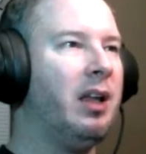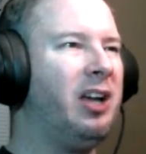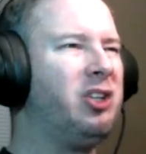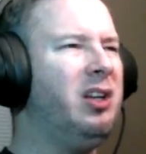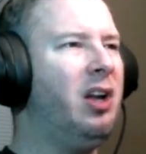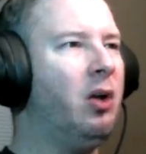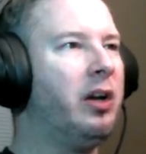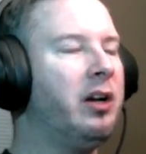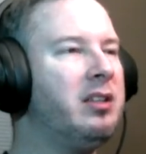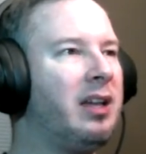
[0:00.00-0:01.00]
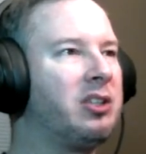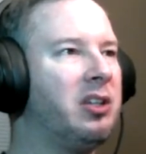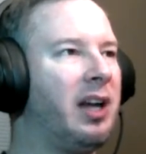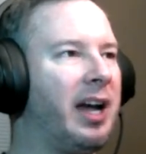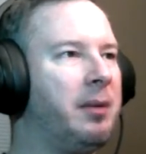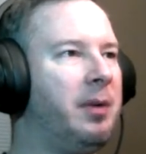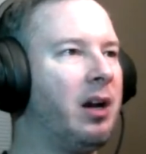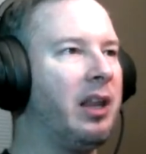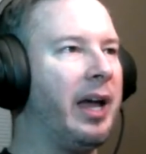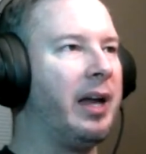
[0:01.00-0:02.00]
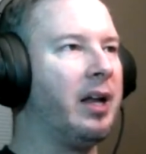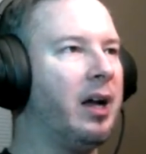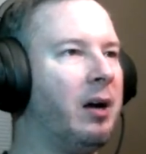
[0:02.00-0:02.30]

Actually, no, there is actually an item here that